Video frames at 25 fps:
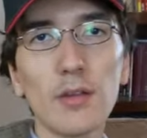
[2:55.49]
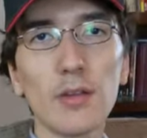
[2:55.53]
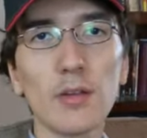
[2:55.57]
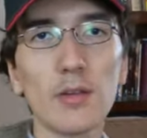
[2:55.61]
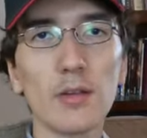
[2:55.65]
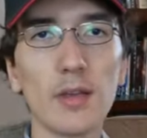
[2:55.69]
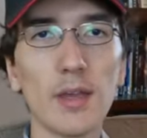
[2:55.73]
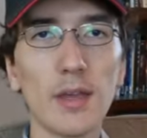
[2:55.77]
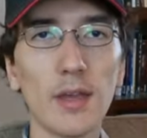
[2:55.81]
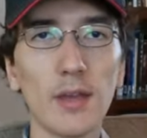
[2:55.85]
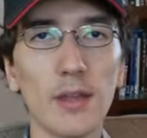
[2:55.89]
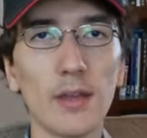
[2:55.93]

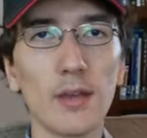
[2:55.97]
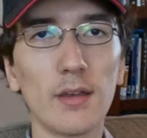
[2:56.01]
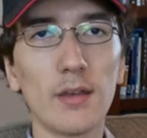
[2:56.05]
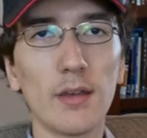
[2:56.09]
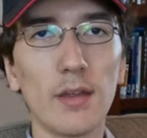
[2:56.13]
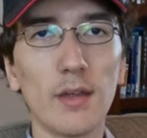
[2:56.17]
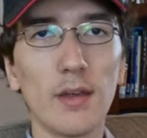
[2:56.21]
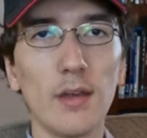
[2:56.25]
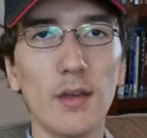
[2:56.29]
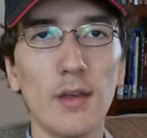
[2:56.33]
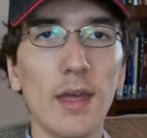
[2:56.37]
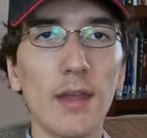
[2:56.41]
You
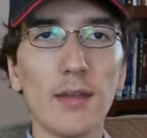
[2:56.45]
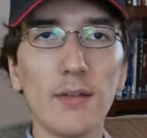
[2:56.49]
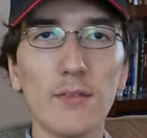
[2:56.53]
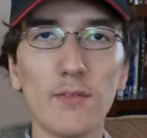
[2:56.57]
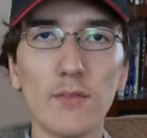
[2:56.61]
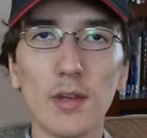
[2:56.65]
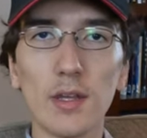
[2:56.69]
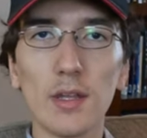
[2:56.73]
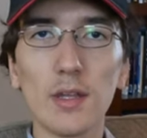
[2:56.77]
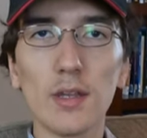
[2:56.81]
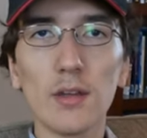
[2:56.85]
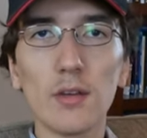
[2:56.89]
can edit
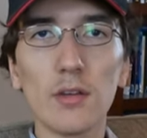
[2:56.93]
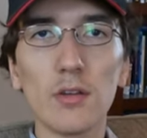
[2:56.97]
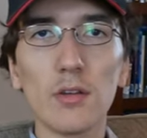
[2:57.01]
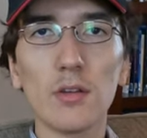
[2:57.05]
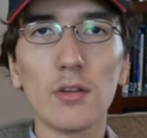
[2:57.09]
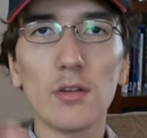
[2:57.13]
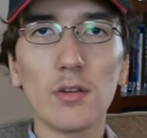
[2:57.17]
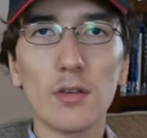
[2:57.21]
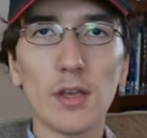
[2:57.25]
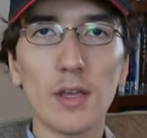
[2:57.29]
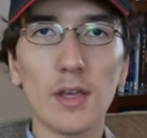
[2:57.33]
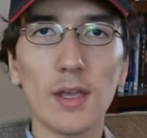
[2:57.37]
video,
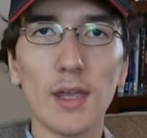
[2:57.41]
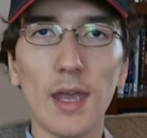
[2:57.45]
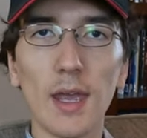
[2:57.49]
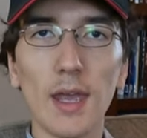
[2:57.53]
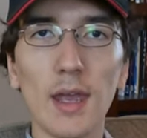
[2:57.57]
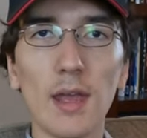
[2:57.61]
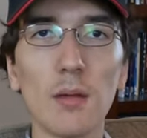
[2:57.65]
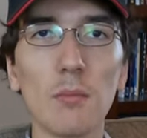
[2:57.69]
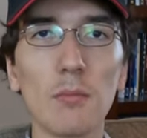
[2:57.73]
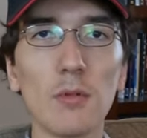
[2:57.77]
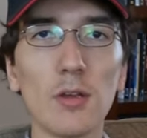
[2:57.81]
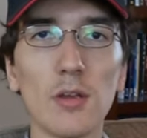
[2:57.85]
you can
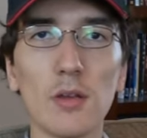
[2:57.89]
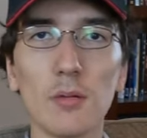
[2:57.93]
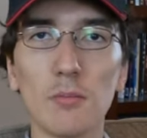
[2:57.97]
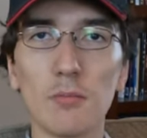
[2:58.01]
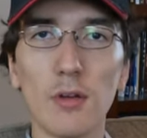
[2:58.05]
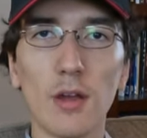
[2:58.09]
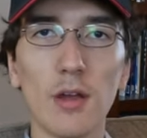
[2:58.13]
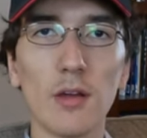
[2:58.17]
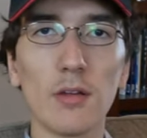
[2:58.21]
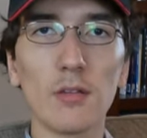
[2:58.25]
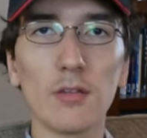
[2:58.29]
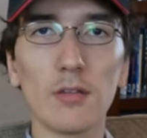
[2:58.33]
game, you can
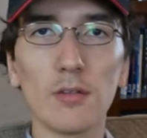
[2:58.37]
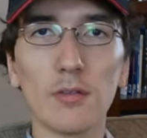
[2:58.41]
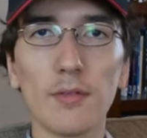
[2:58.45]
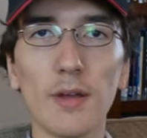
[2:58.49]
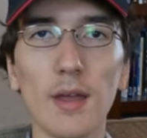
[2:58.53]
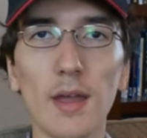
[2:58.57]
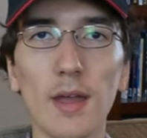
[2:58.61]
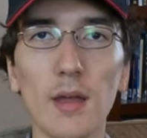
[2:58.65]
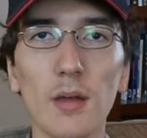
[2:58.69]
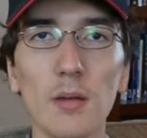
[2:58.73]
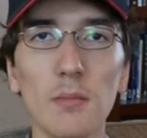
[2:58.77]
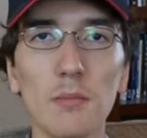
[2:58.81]
browse the
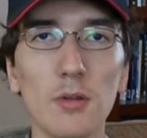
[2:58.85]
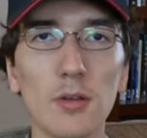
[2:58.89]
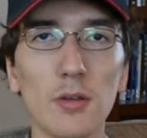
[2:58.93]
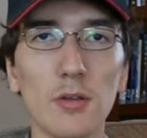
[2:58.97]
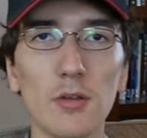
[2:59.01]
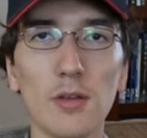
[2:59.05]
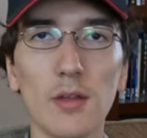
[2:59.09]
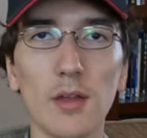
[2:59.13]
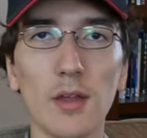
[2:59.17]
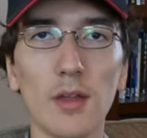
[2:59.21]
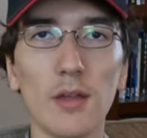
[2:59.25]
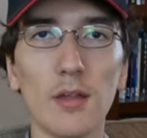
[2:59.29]
web,
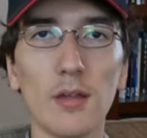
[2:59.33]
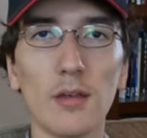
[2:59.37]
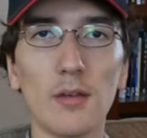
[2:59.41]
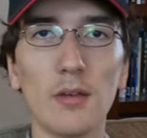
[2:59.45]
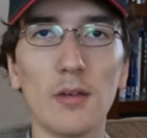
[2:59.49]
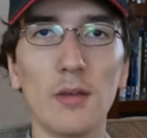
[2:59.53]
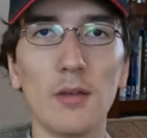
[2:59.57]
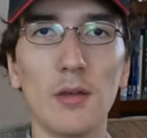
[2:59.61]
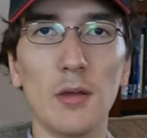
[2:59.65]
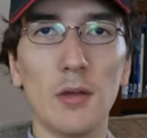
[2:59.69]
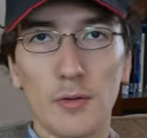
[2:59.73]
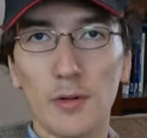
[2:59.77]
you
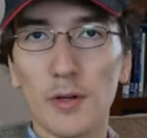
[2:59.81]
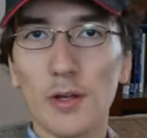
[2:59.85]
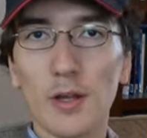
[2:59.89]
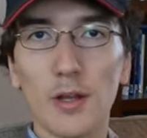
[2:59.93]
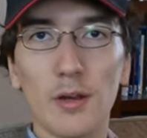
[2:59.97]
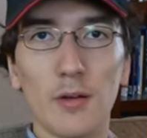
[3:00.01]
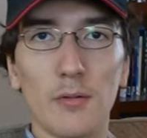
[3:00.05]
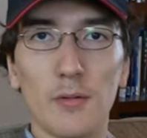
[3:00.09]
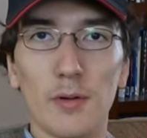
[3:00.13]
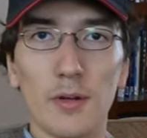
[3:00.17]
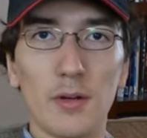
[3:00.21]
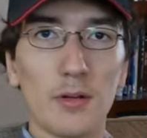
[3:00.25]
can work
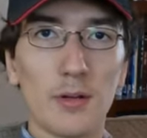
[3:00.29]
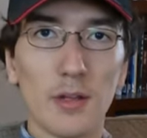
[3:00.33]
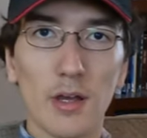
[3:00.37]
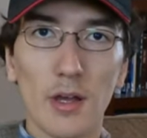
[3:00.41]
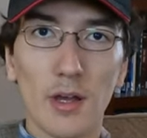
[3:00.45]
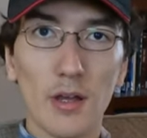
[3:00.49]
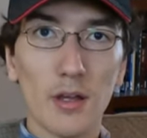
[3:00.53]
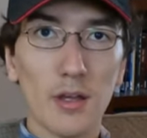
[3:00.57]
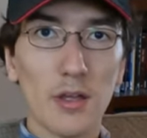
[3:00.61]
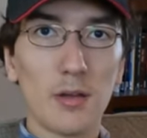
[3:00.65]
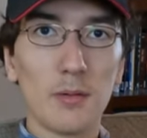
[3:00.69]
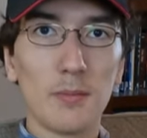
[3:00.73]
on a Word
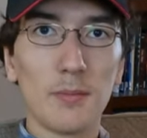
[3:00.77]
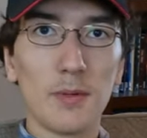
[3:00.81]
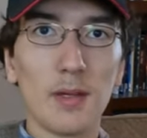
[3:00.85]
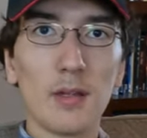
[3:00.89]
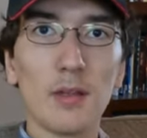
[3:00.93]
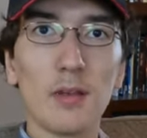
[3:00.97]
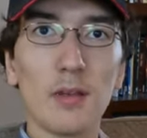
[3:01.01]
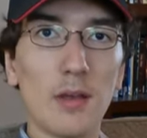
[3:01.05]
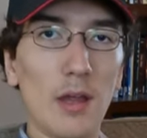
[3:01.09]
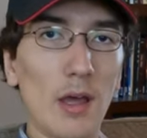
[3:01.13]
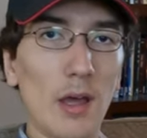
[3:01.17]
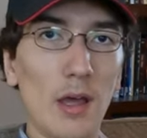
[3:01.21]

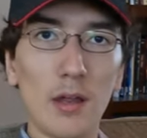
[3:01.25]
document.